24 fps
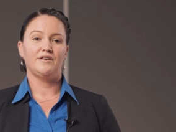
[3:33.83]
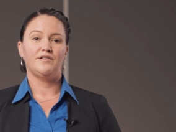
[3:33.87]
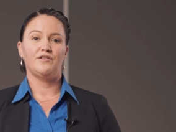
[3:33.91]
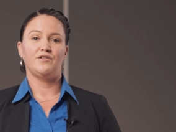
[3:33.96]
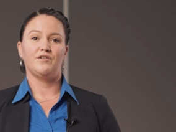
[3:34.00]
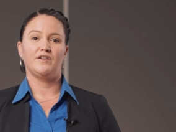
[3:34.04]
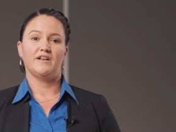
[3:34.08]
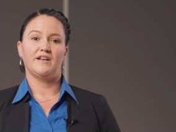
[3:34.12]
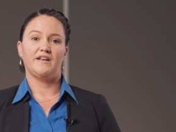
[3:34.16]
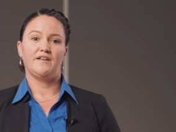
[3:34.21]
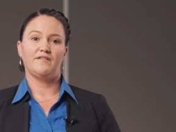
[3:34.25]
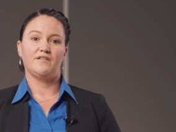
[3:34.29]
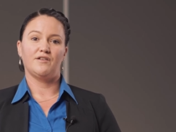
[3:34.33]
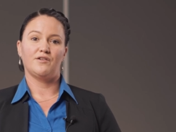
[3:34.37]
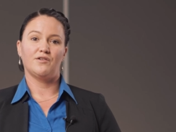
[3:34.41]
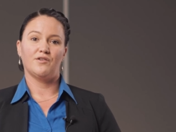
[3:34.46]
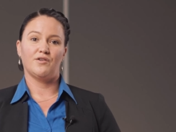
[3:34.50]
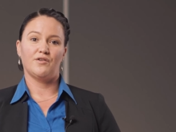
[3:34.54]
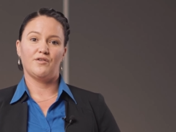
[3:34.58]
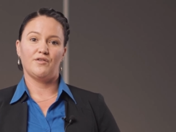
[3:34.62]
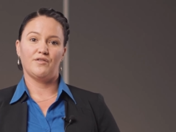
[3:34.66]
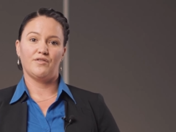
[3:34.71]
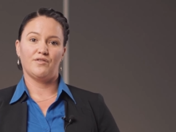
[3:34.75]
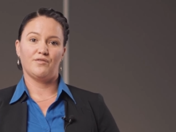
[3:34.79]
You can either
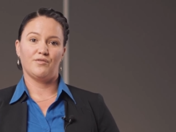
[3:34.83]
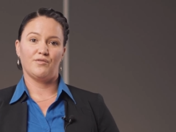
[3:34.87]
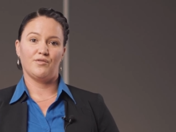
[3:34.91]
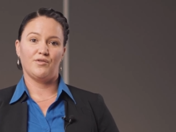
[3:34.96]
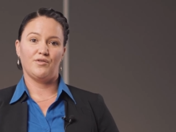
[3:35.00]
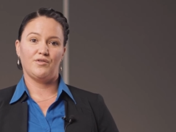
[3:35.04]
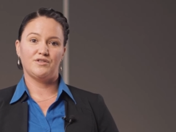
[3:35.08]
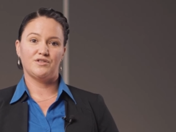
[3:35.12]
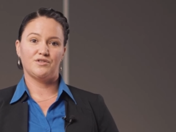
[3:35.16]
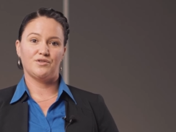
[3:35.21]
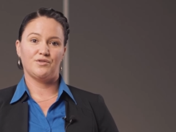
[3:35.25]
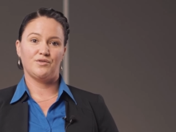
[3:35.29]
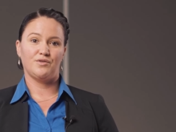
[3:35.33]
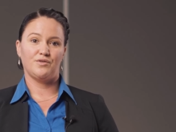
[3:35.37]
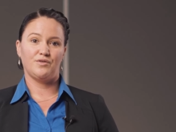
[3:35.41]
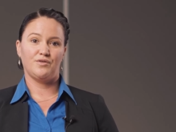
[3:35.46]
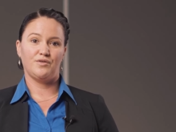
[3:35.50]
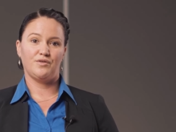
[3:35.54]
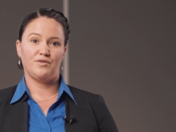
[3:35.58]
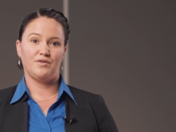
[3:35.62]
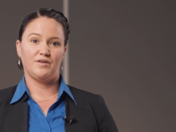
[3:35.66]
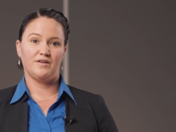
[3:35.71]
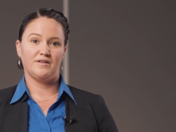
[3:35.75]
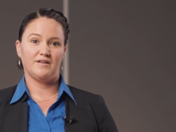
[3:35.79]
go through
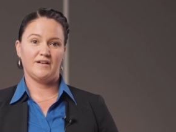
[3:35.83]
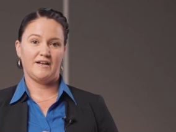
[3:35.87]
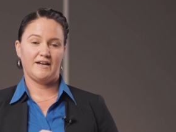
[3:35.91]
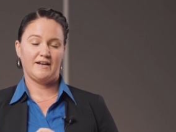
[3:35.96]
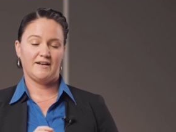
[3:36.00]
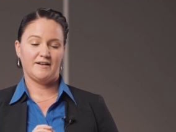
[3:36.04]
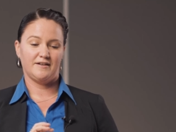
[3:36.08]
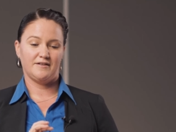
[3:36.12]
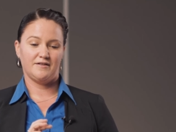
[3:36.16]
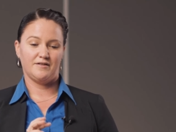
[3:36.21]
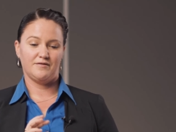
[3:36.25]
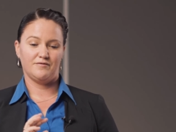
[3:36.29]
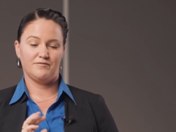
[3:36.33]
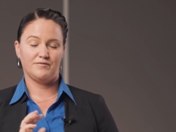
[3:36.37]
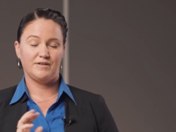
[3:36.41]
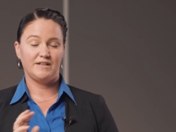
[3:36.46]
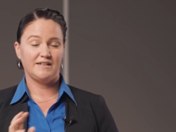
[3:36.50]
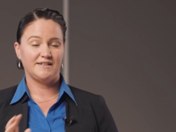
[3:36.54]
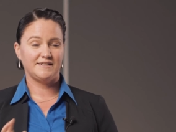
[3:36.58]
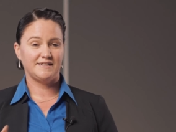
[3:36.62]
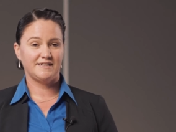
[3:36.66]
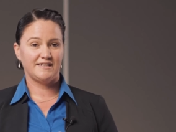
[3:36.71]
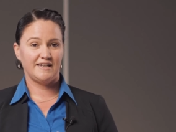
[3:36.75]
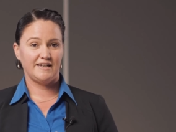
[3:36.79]
to
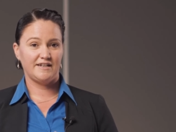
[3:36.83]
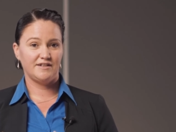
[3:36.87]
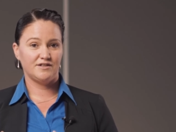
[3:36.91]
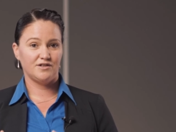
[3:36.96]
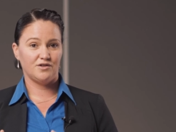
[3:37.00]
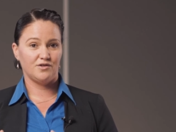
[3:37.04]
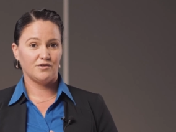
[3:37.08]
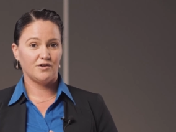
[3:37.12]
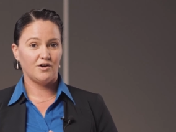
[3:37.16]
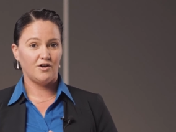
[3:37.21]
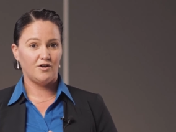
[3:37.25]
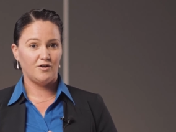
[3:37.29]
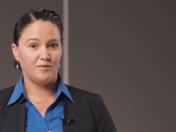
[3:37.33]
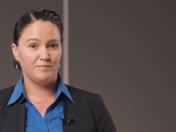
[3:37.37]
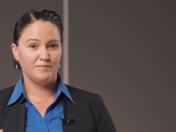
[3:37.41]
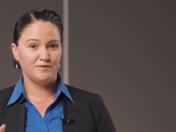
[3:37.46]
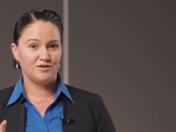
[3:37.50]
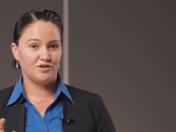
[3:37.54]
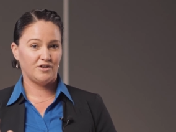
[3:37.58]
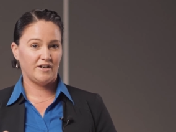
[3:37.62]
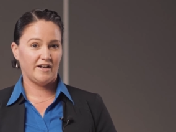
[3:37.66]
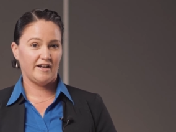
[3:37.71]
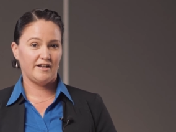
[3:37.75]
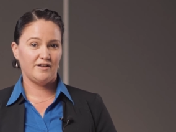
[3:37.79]

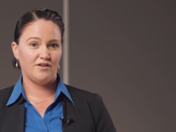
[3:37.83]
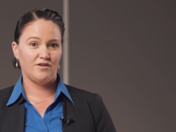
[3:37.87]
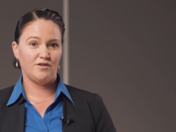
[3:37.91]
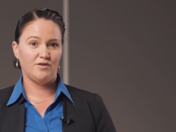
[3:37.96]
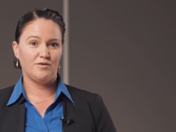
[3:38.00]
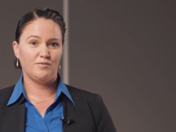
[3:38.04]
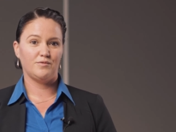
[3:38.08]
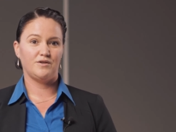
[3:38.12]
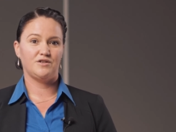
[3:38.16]
realestate.com.au,